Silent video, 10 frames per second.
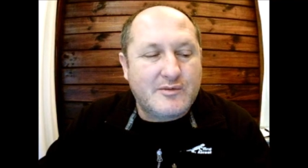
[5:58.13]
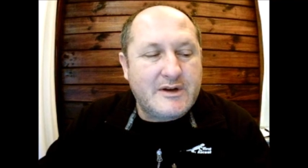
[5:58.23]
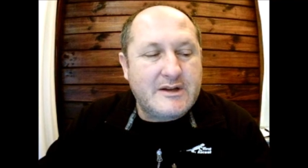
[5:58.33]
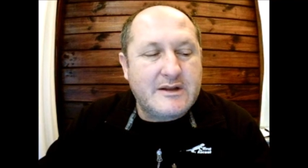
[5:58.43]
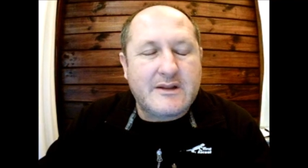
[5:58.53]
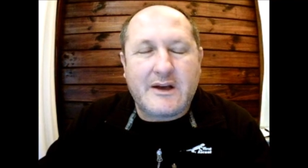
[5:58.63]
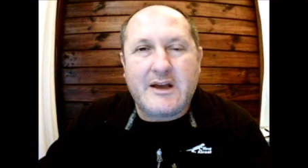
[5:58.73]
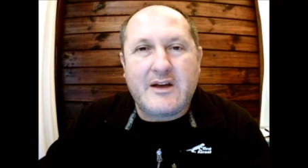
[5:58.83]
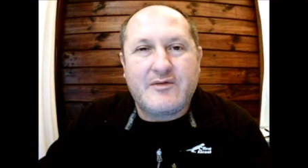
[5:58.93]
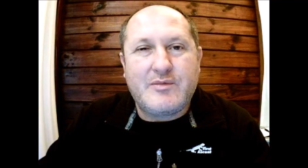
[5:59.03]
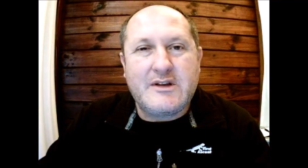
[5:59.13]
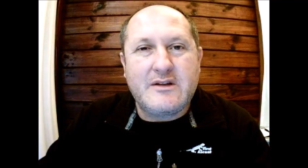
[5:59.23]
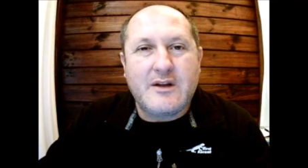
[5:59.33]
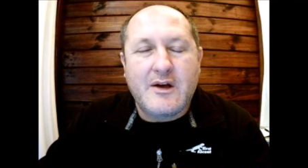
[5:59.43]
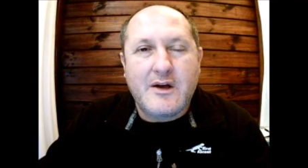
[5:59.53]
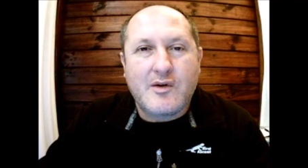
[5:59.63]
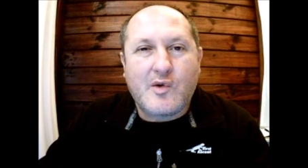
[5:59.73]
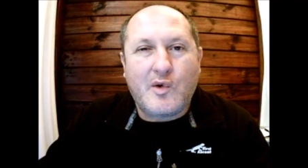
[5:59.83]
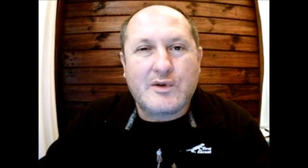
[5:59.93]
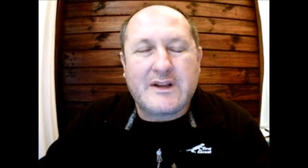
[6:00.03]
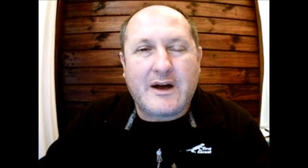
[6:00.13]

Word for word: when they have been caught